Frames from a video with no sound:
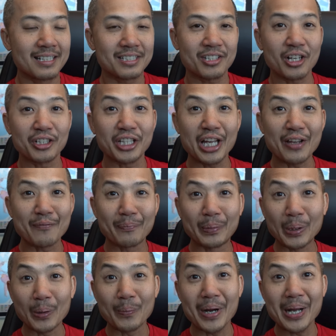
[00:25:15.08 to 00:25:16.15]
Saw Dave
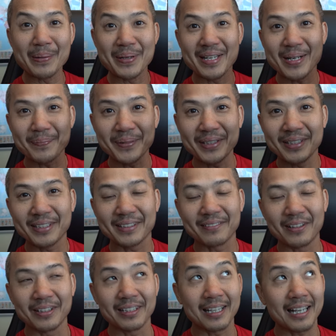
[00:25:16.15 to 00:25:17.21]
blow by me up the
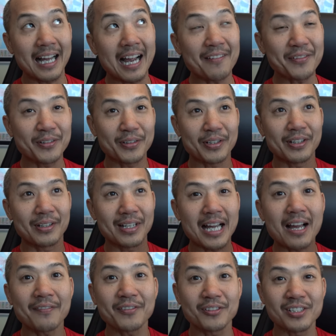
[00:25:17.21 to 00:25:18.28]
after
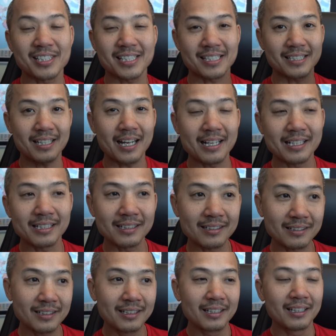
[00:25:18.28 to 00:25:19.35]
the sixth line
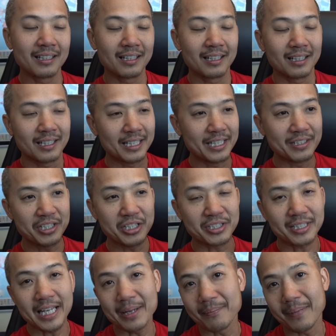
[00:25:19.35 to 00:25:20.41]
hill. He
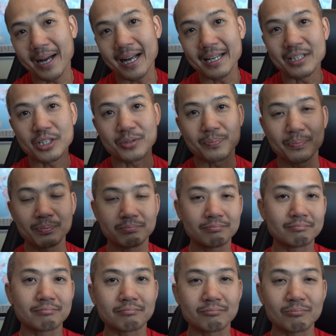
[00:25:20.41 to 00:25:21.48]
just came by and just
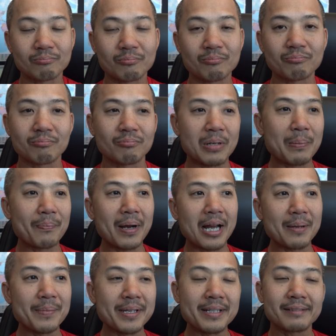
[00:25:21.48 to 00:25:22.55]
went
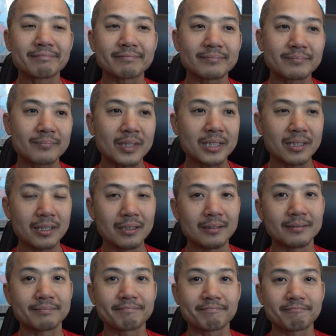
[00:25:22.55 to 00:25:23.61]
by me, so
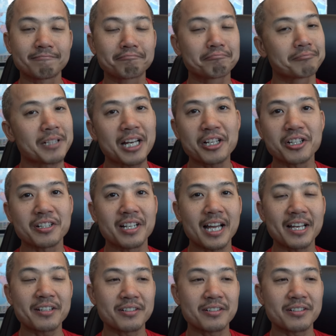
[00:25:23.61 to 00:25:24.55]
I couldn't